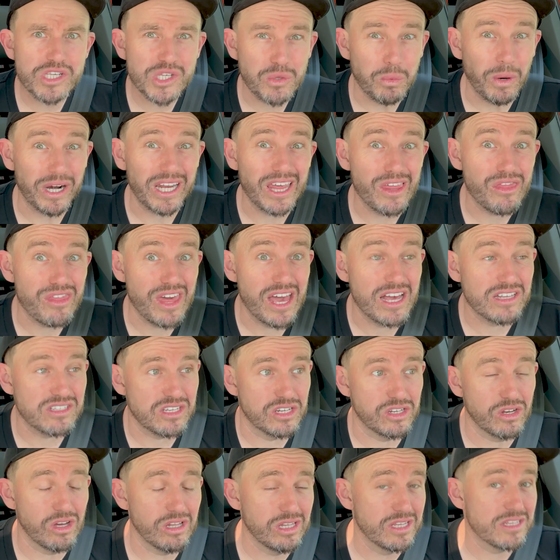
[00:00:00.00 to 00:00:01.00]

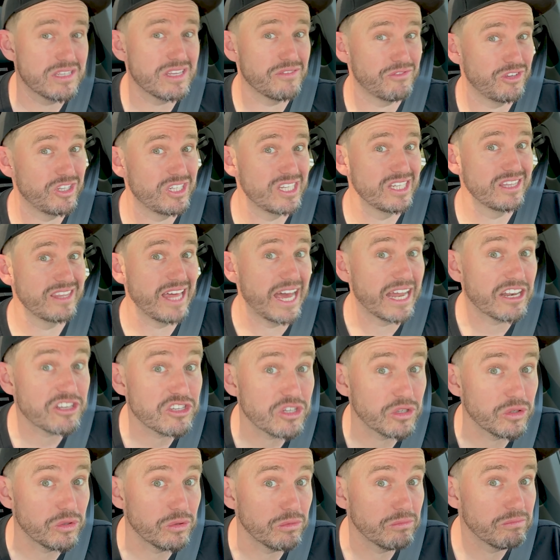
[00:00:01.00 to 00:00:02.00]
$20,000 if you did that
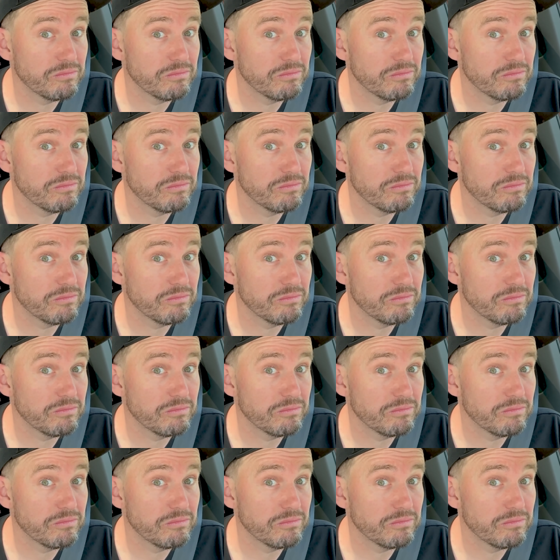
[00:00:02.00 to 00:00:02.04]
too.